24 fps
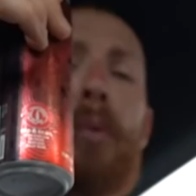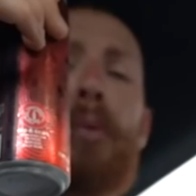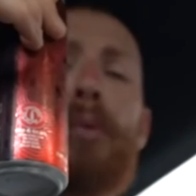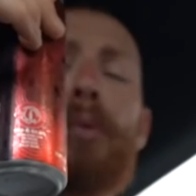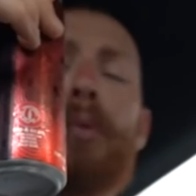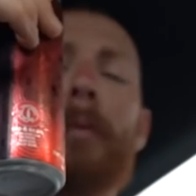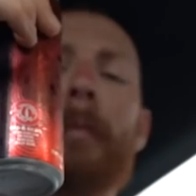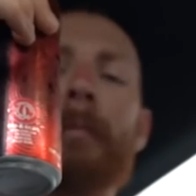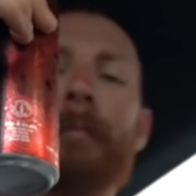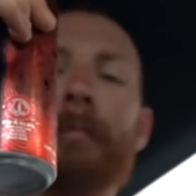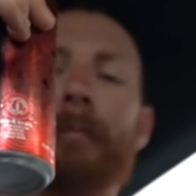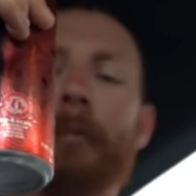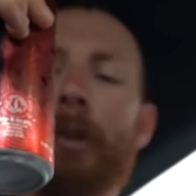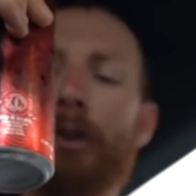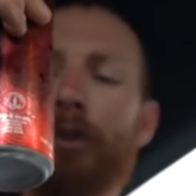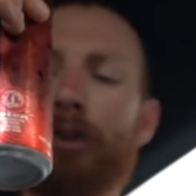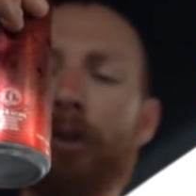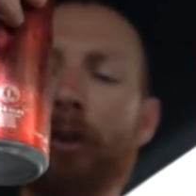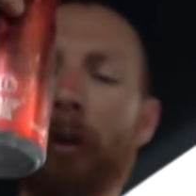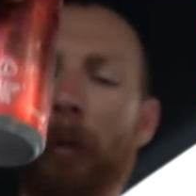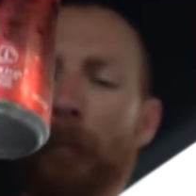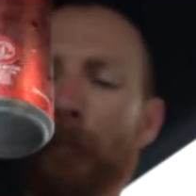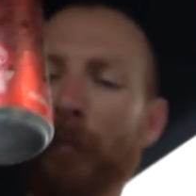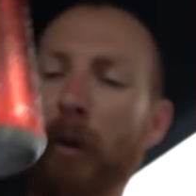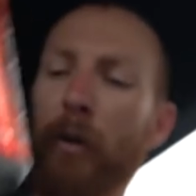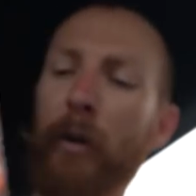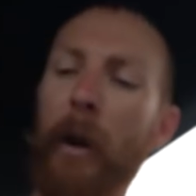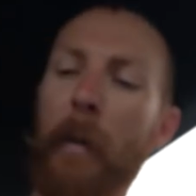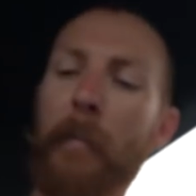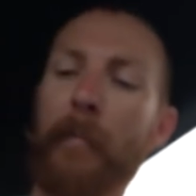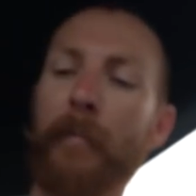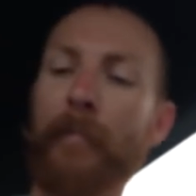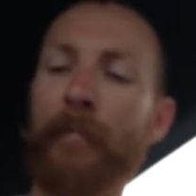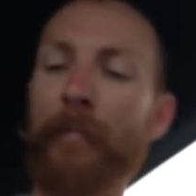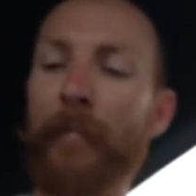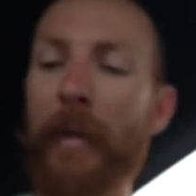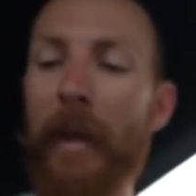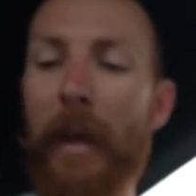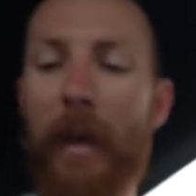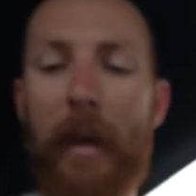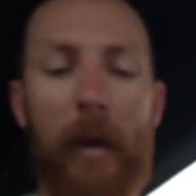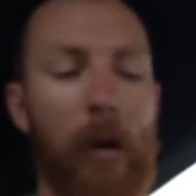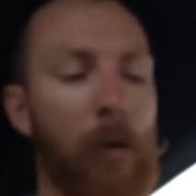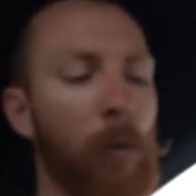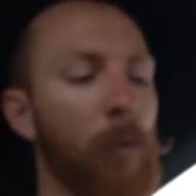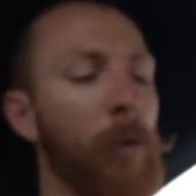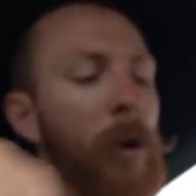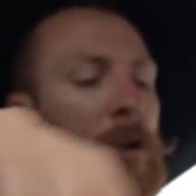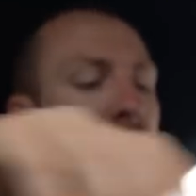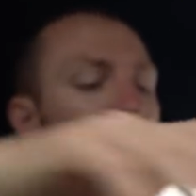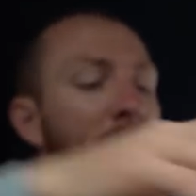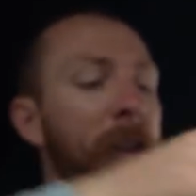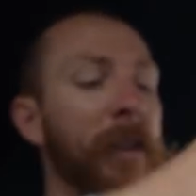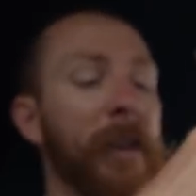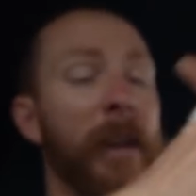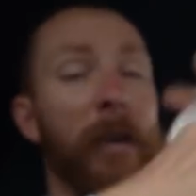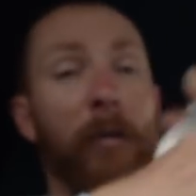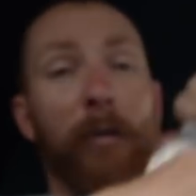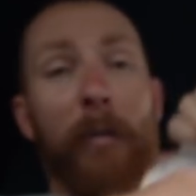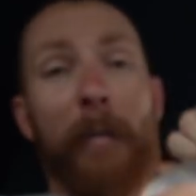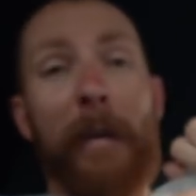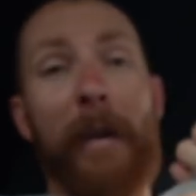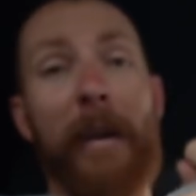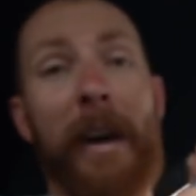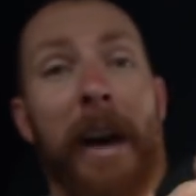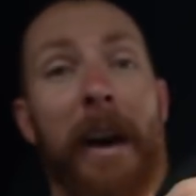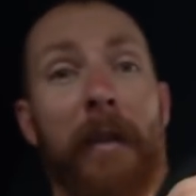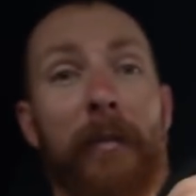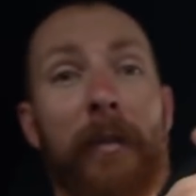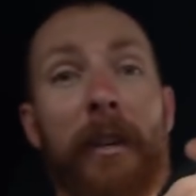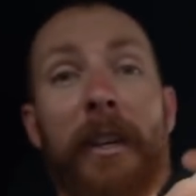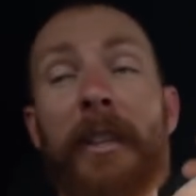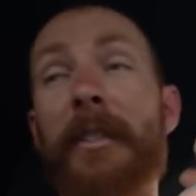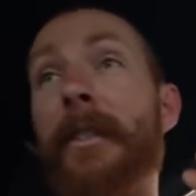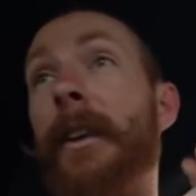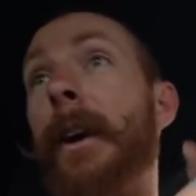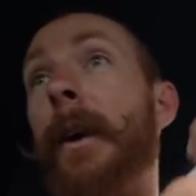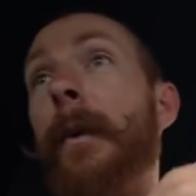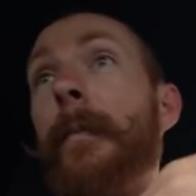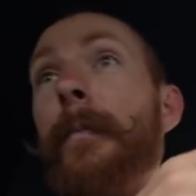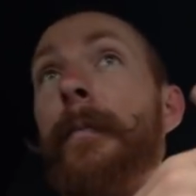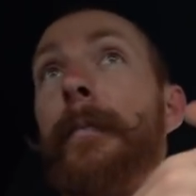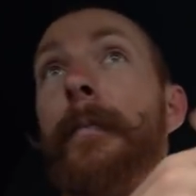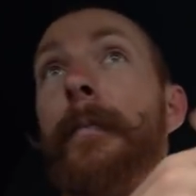Ooh, sugar. Okay. Wash that down with about half of this now.